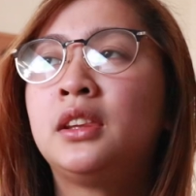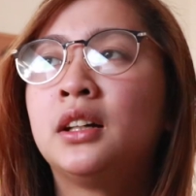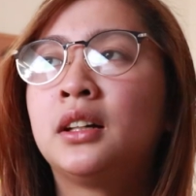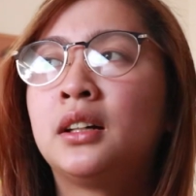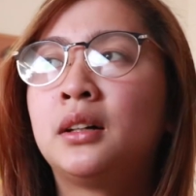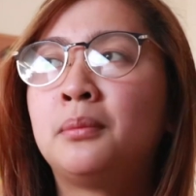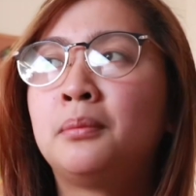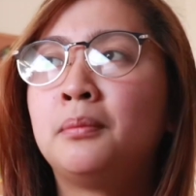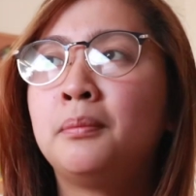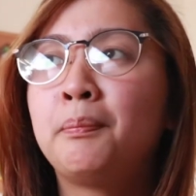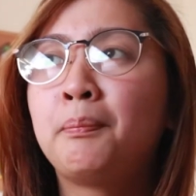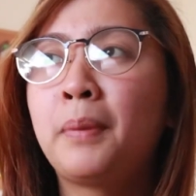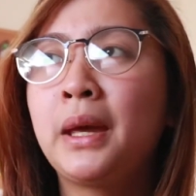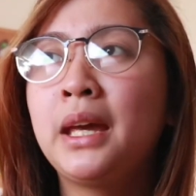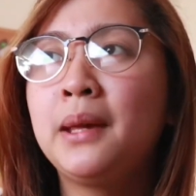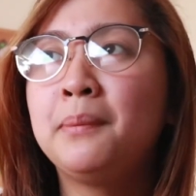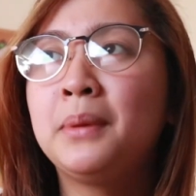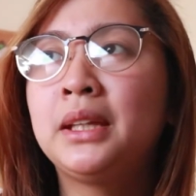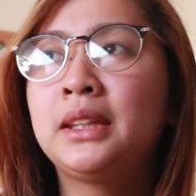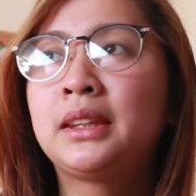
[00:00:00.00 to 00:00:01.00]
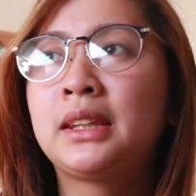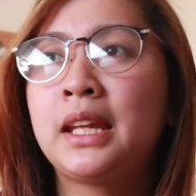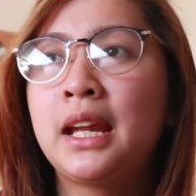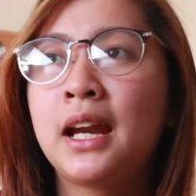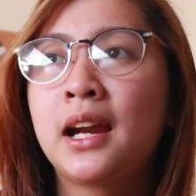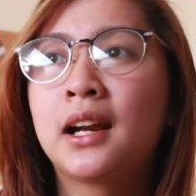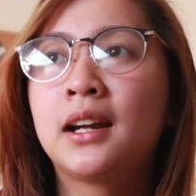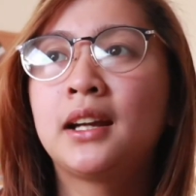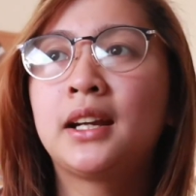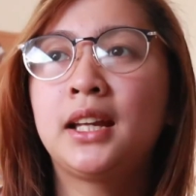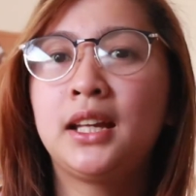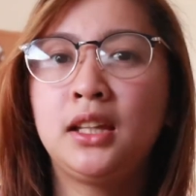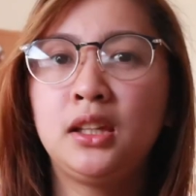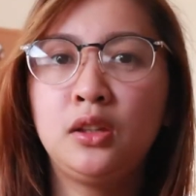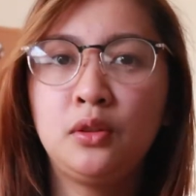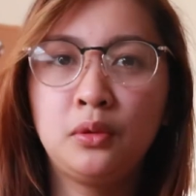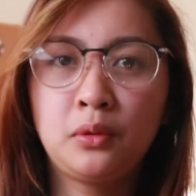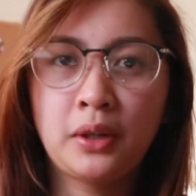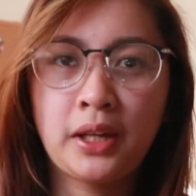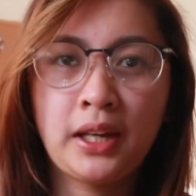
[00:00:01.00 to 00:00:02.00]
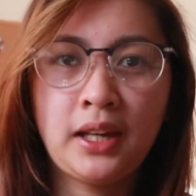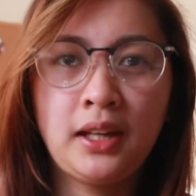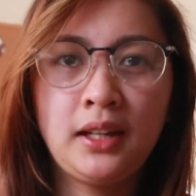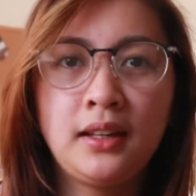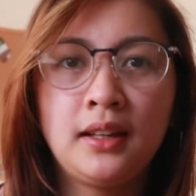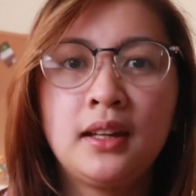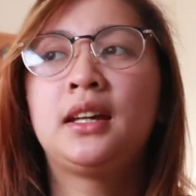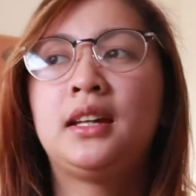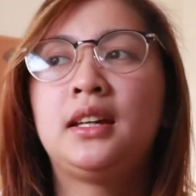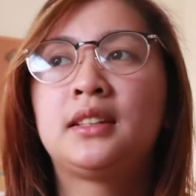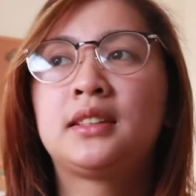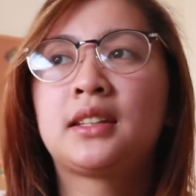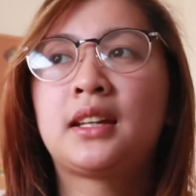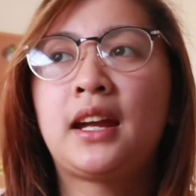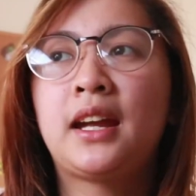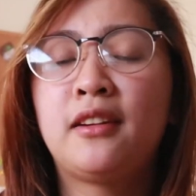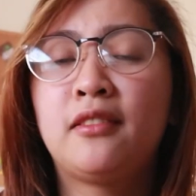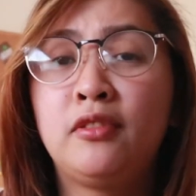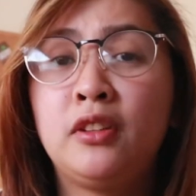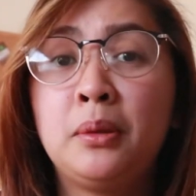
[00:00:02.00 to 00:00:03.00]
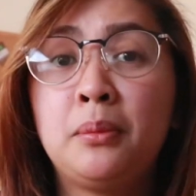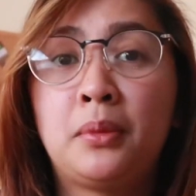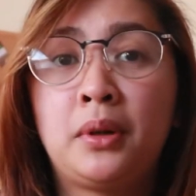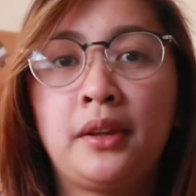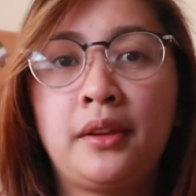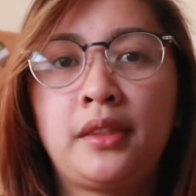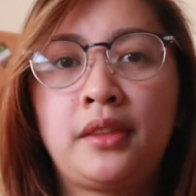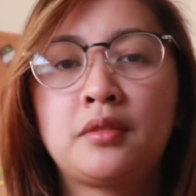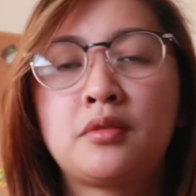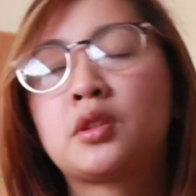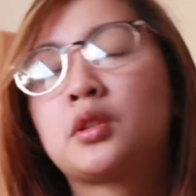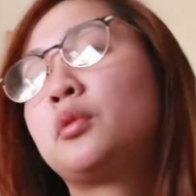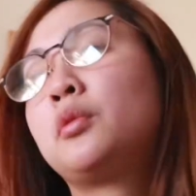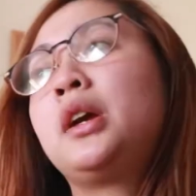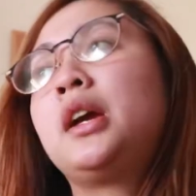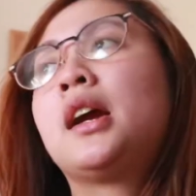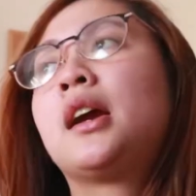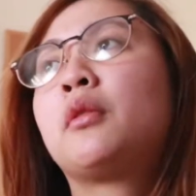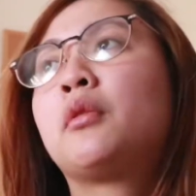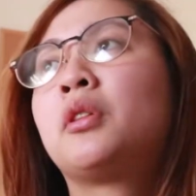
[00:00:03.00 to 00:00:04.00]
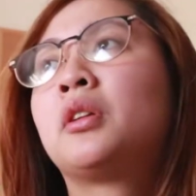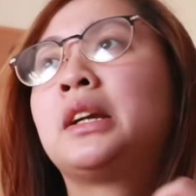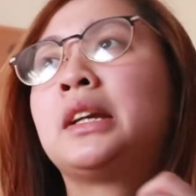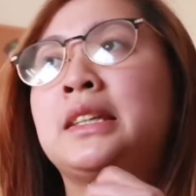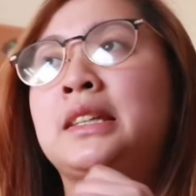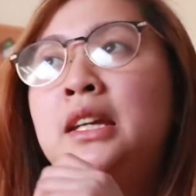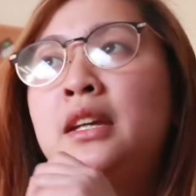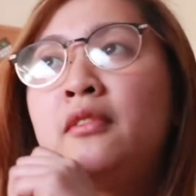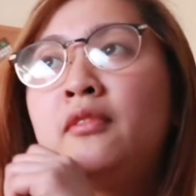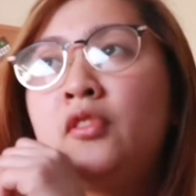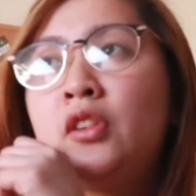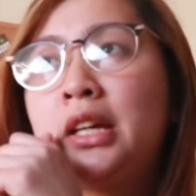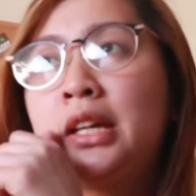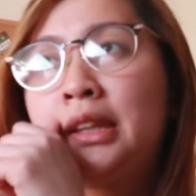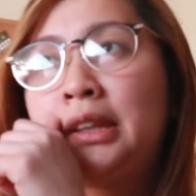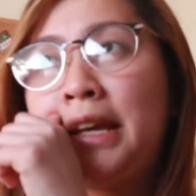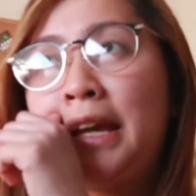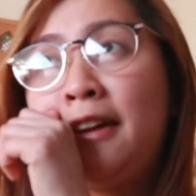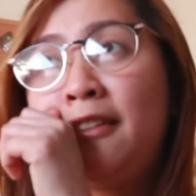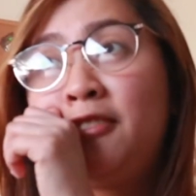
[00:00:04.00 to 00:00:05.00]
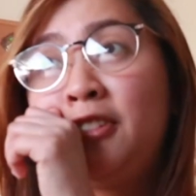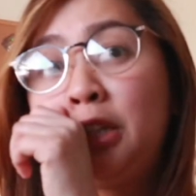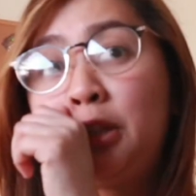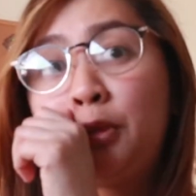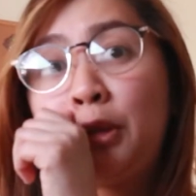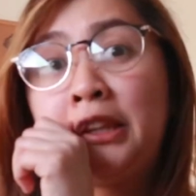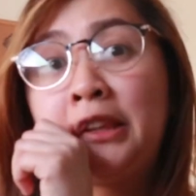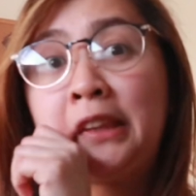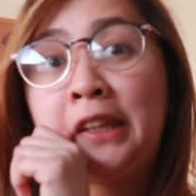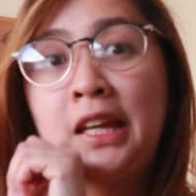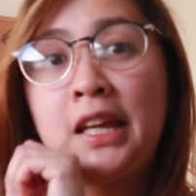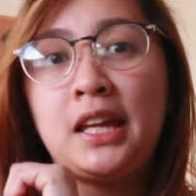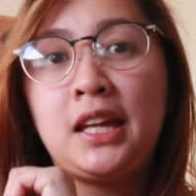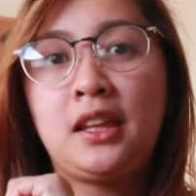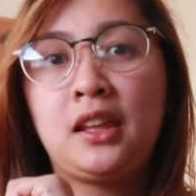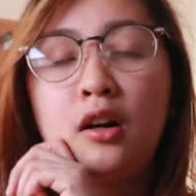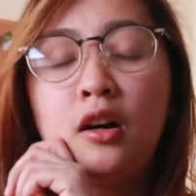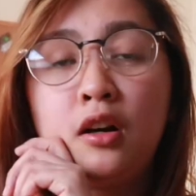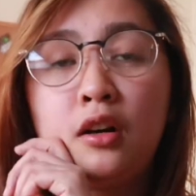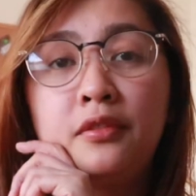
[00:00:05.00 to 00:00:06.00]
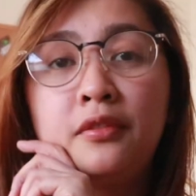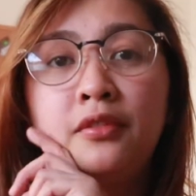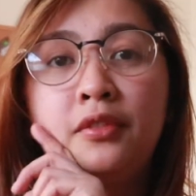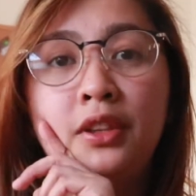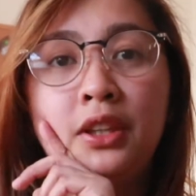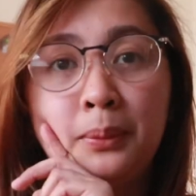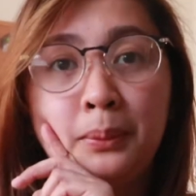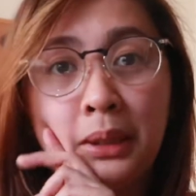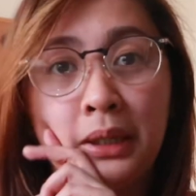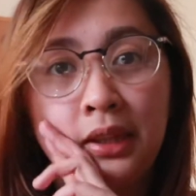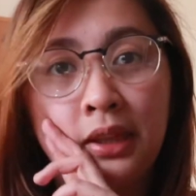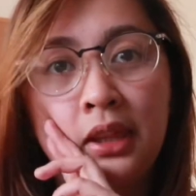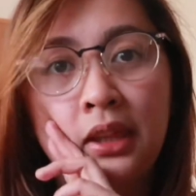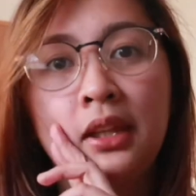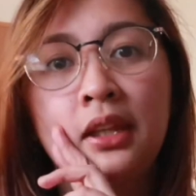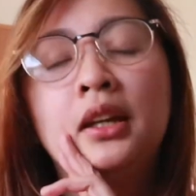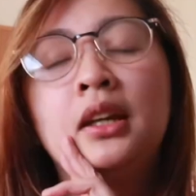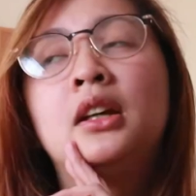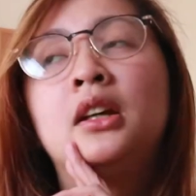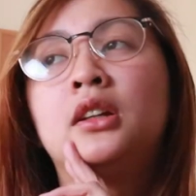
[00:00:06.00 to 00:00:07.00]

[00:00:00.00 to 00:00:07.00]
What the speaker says: the payment here in UK is every month. So here we receive it every 28th of the month.